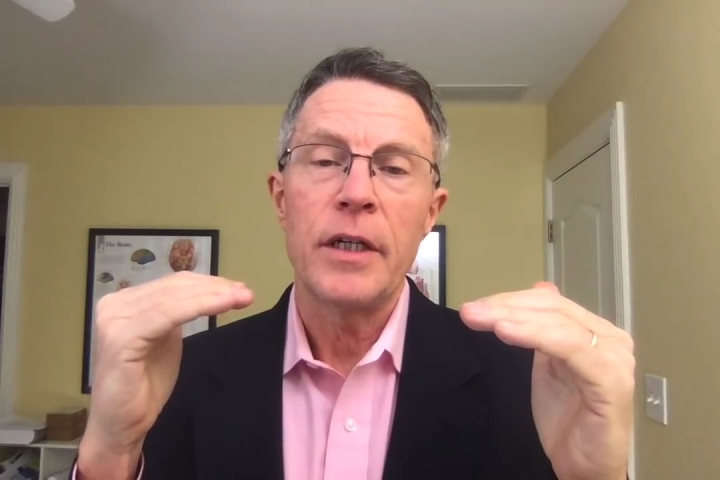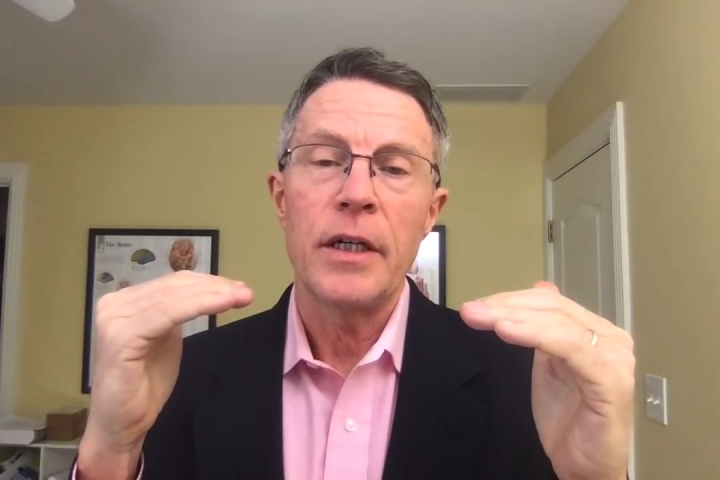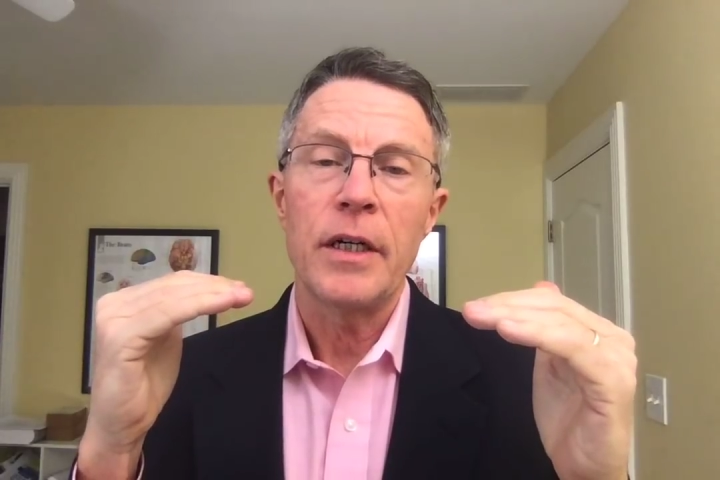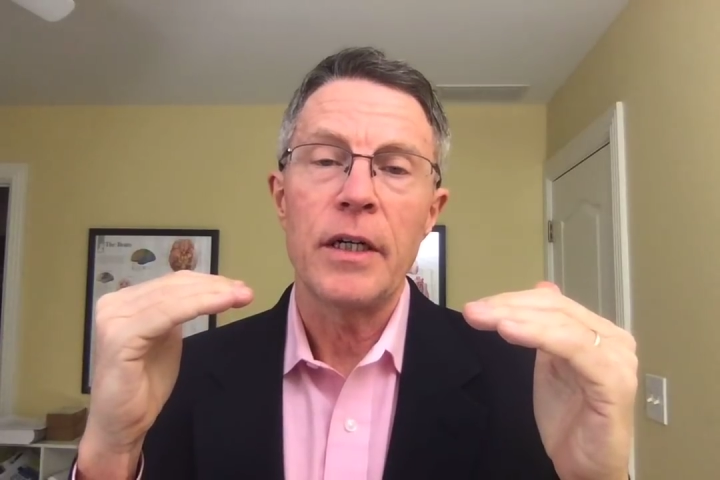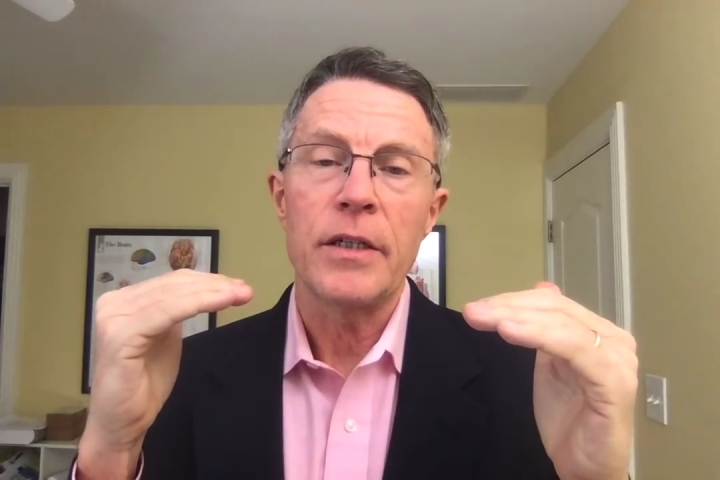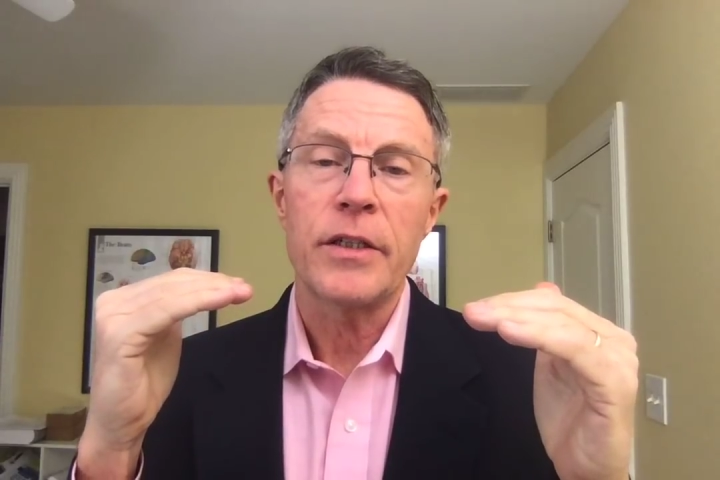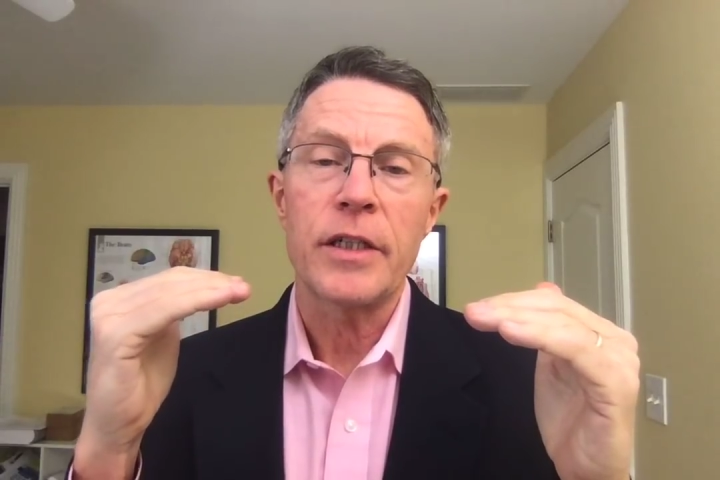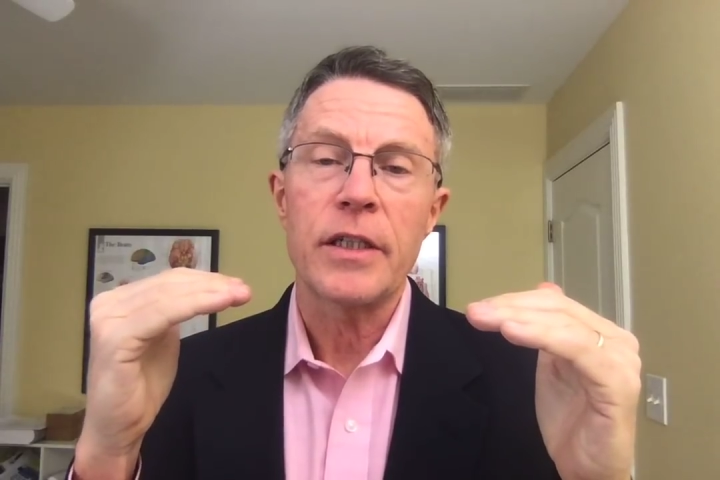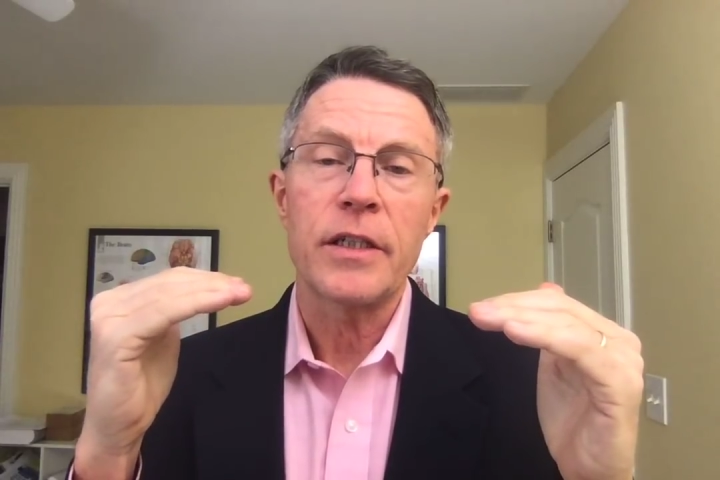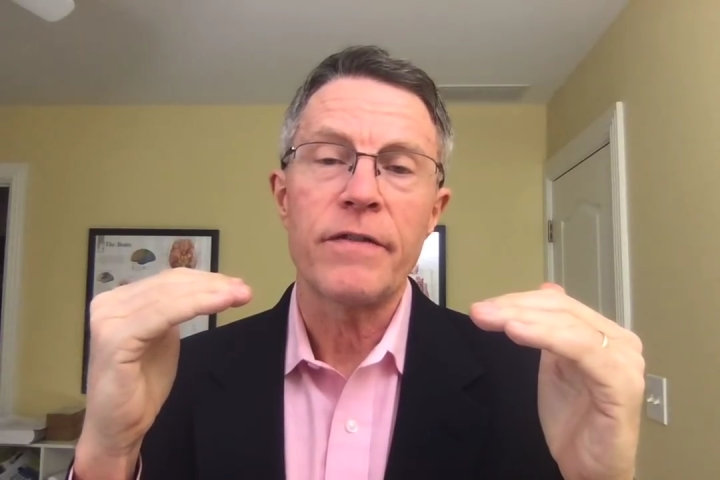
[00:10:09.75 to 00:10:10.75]
uh,
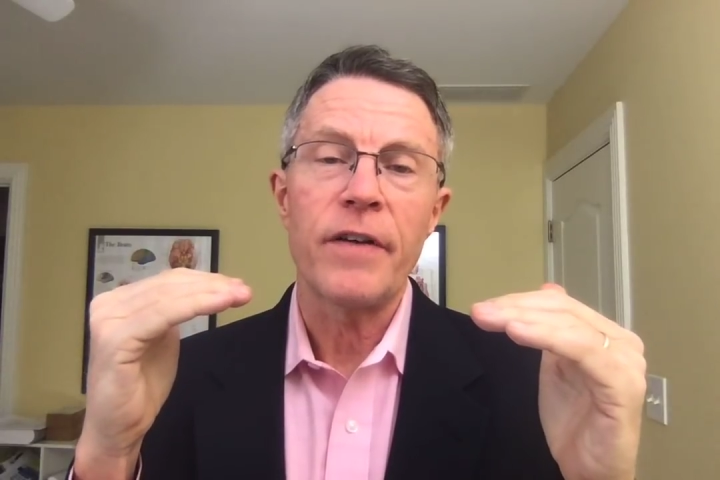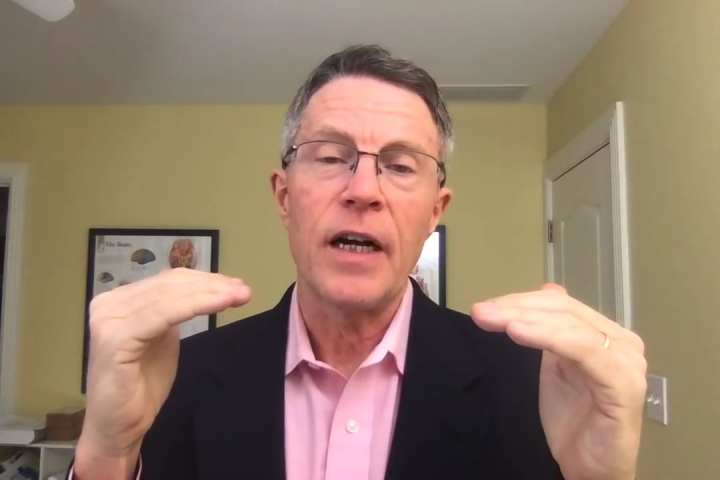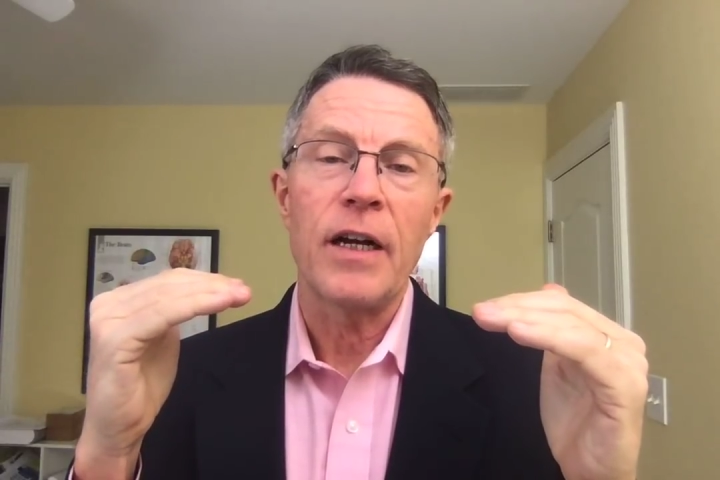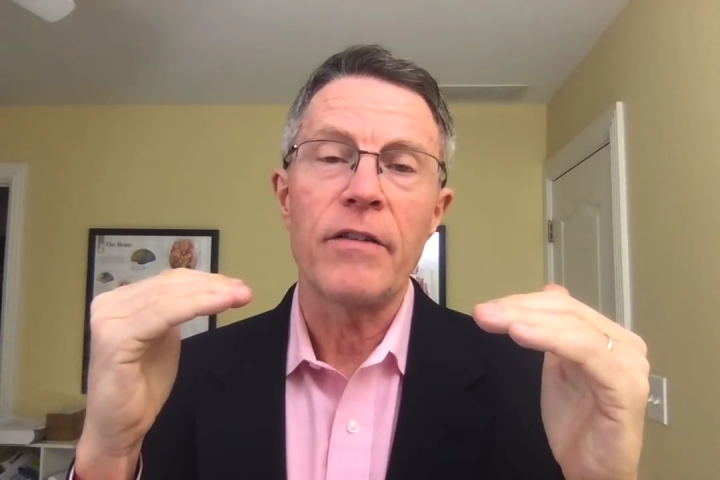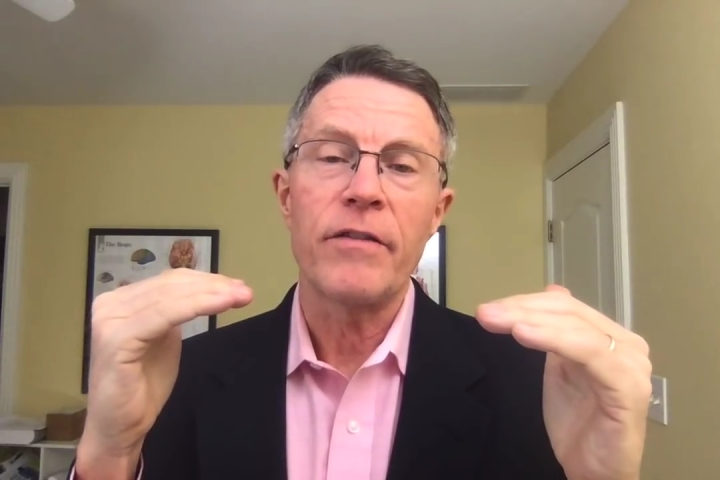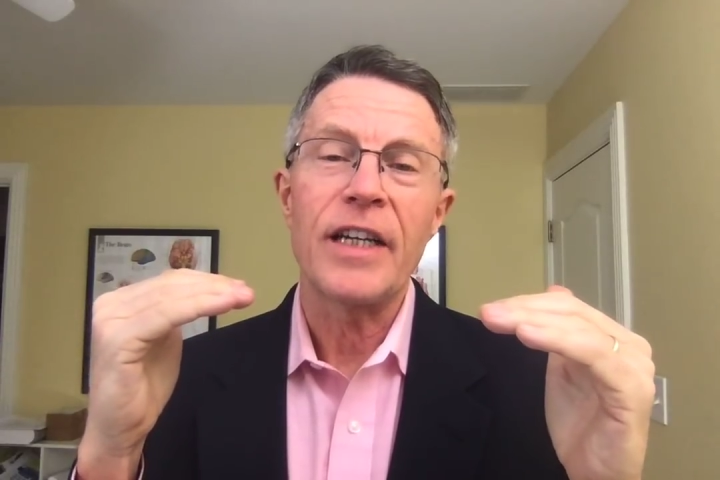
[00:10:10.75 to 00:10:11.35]
65,